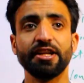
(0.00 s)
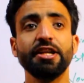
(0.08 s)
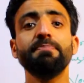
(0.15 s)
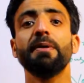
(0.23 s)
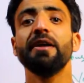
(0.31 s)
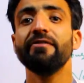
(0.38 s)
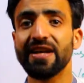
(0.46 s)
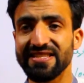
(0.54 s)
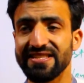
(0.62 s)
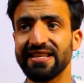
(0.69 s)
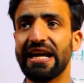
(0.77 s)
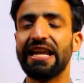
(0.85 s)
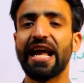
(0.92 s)
in
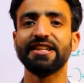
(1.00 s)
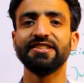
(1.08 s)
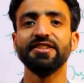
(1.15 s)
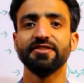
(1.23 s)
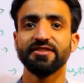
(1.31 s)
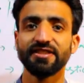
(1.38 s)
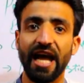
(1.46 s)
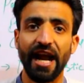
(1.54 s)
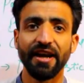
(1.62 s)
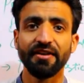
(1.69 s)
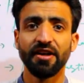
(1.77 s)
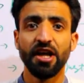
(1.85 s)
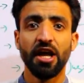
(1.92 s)
previous lectures
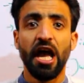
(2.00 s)
that